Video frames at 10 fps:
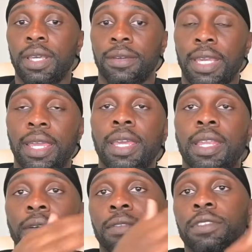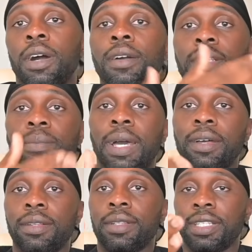Okay, now we've talked
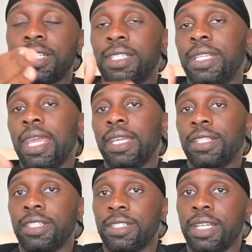about the stages